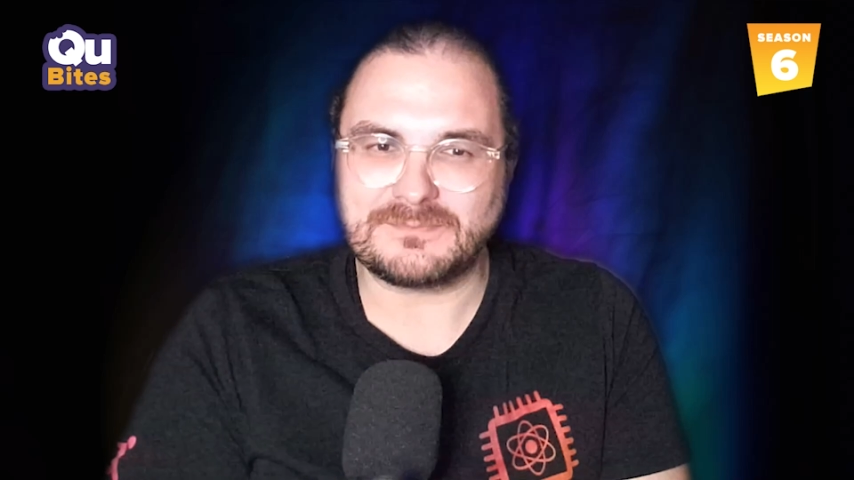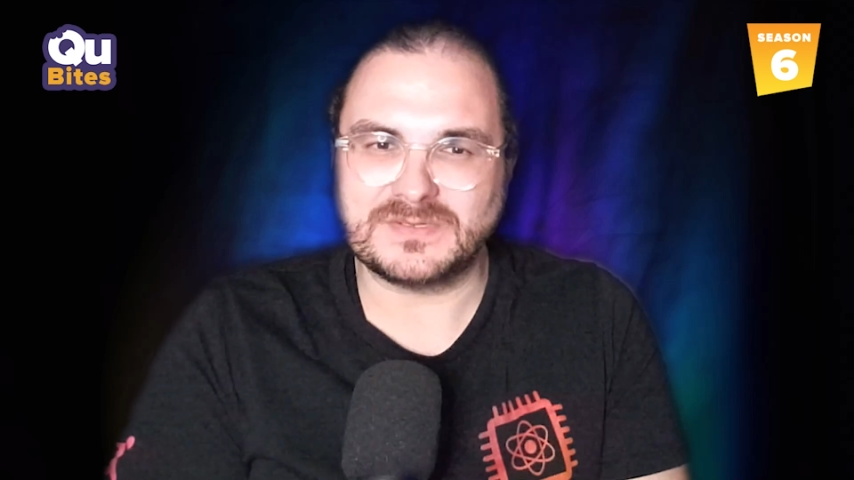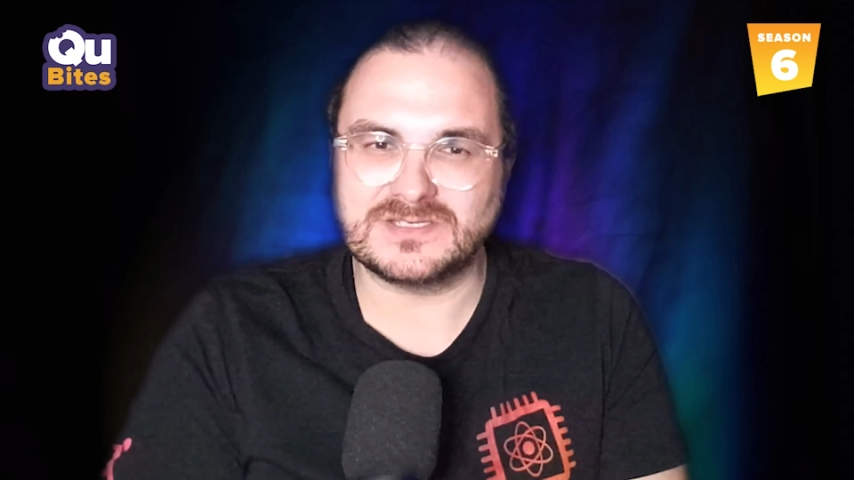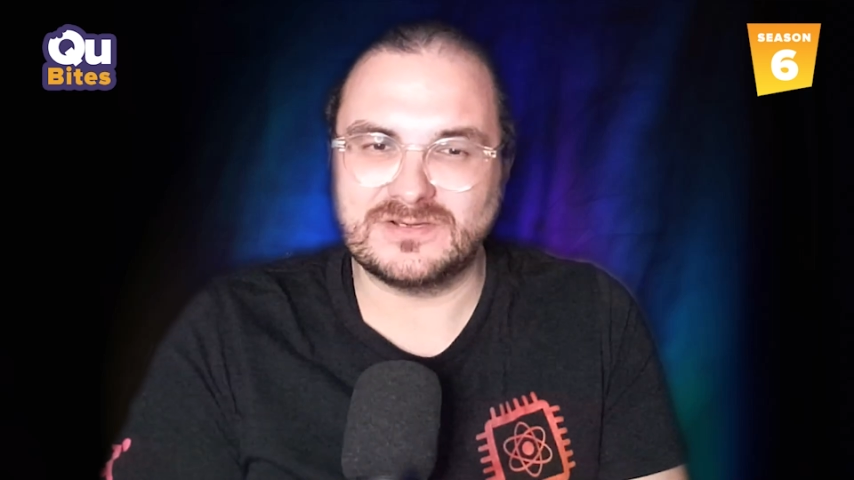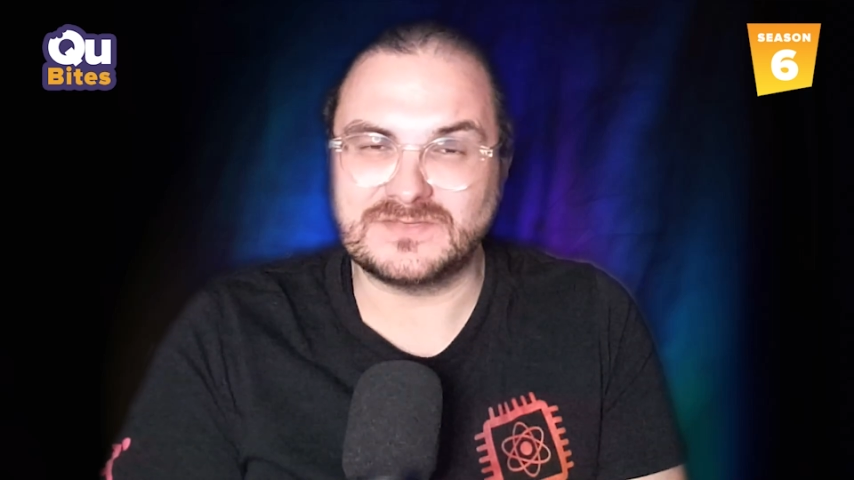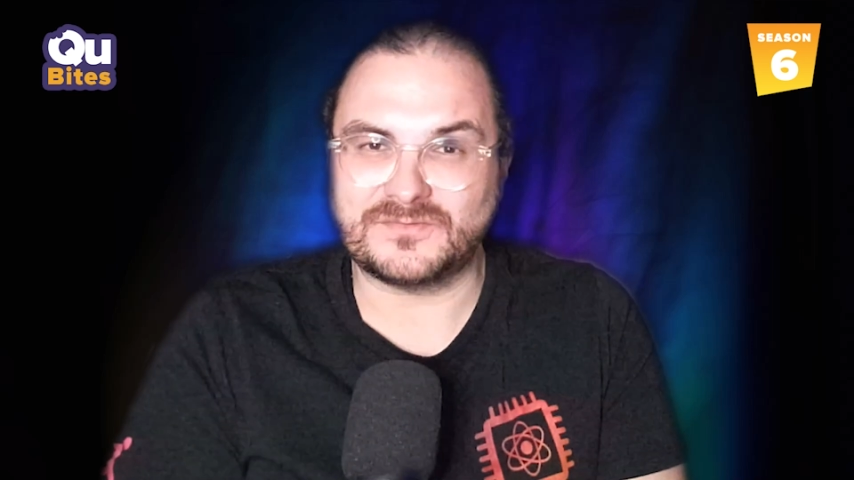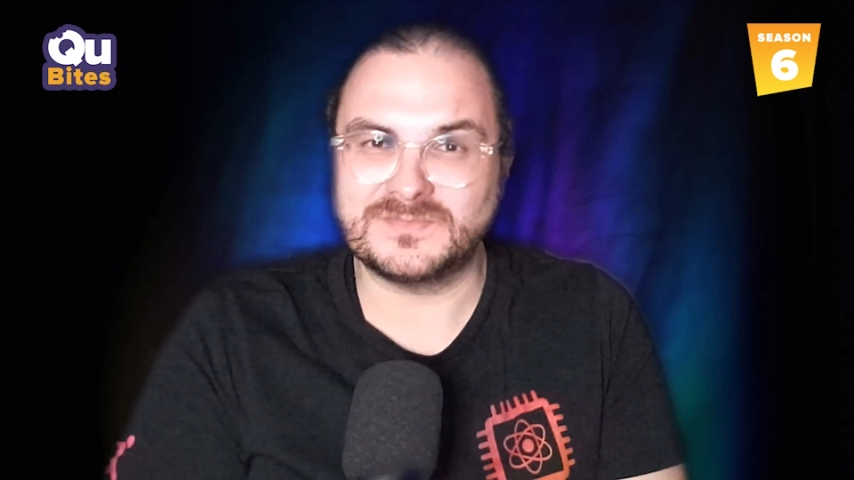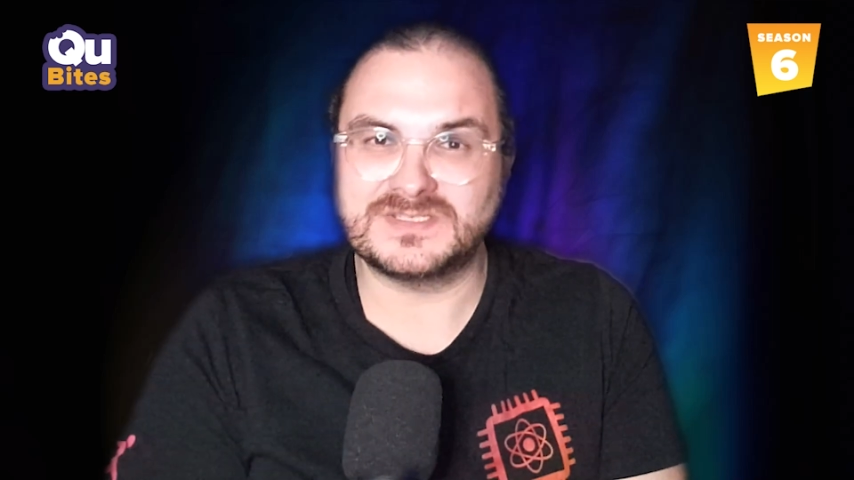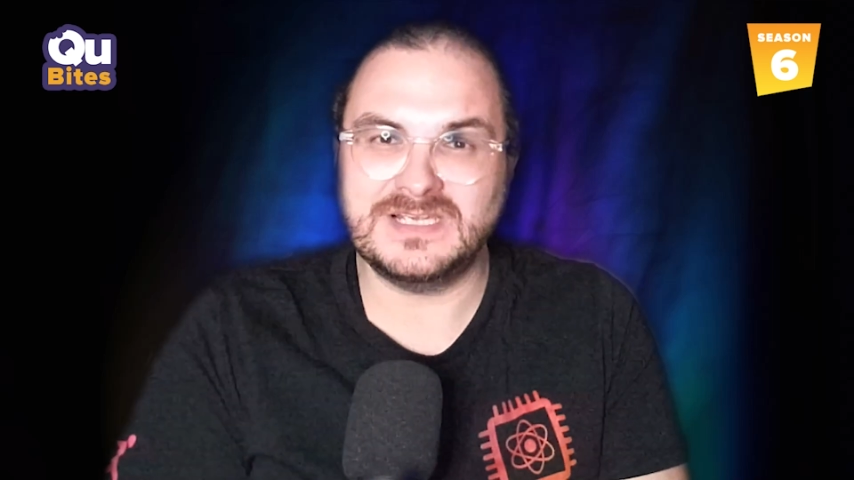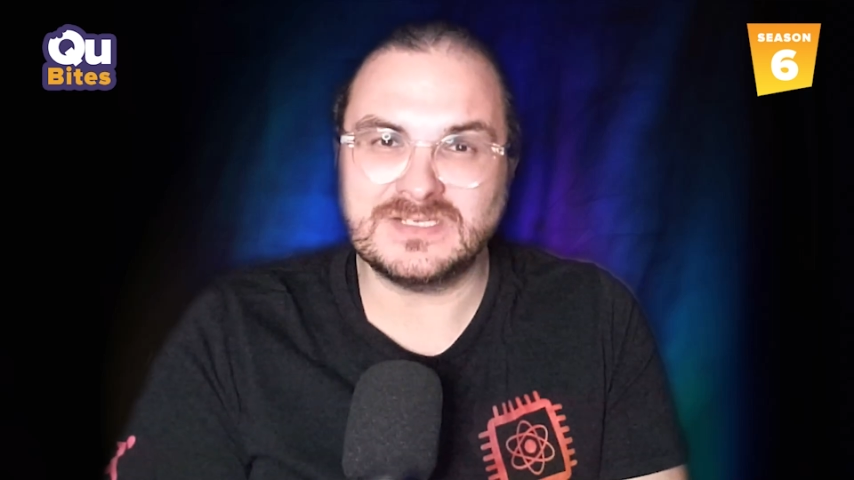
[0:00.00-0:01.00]
episodes
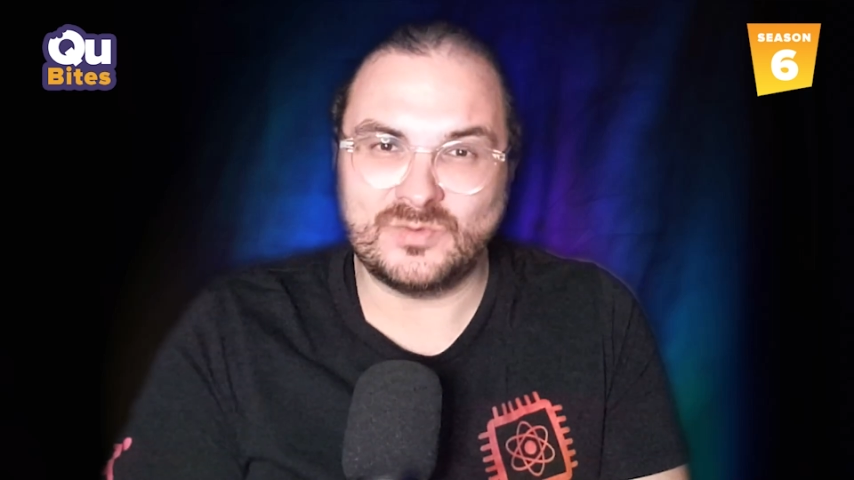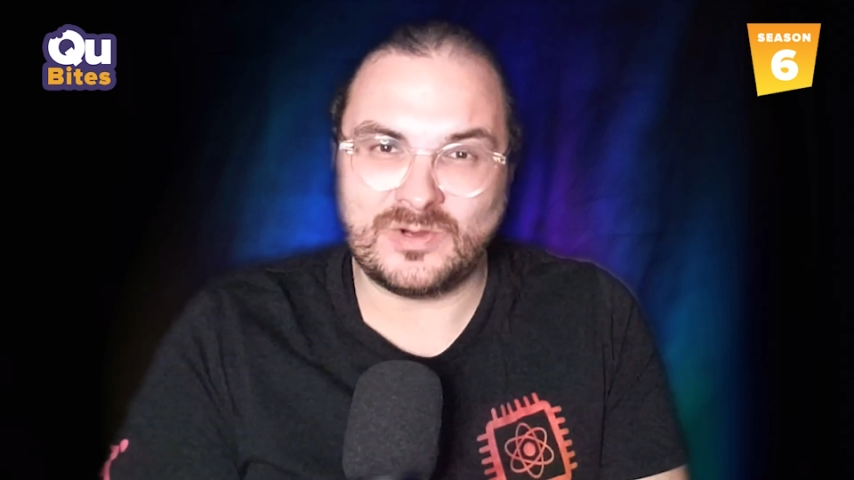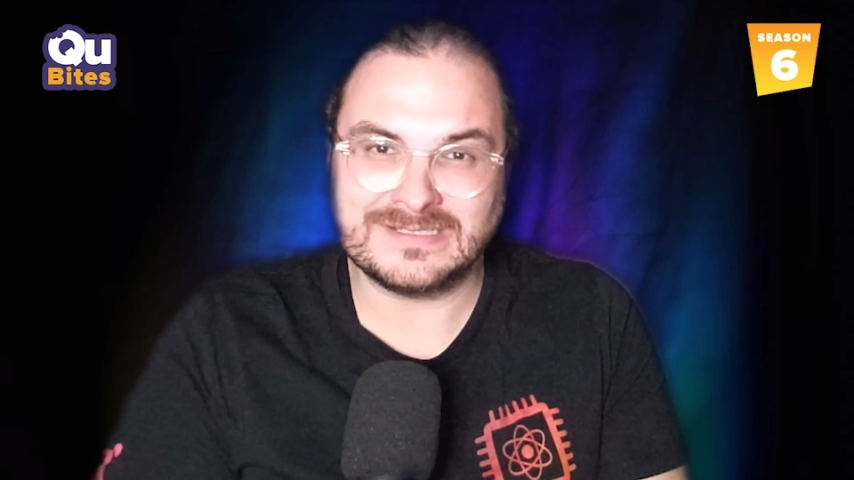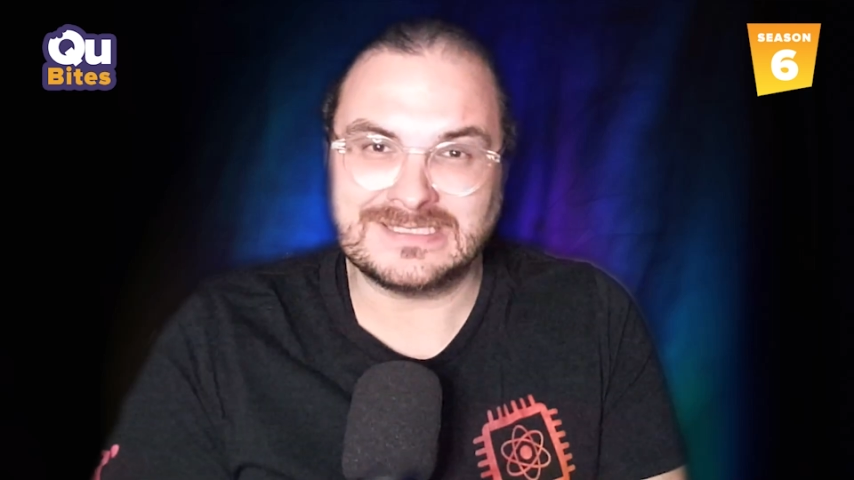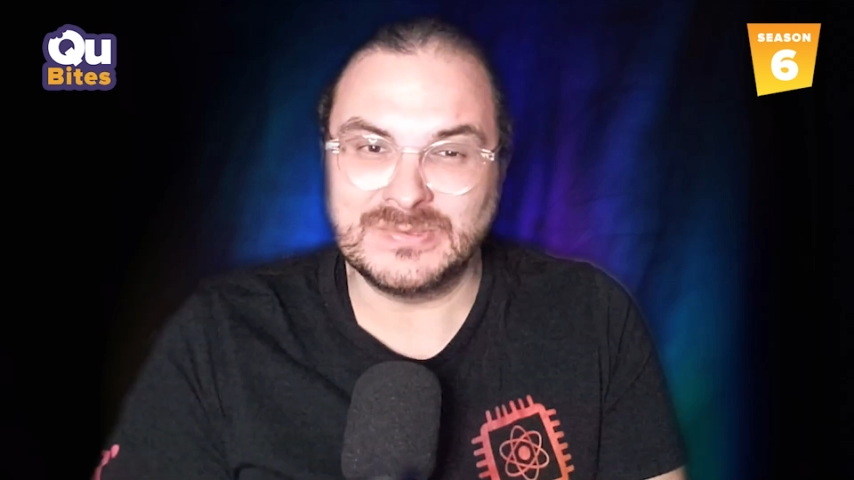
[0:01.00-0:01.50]
from season one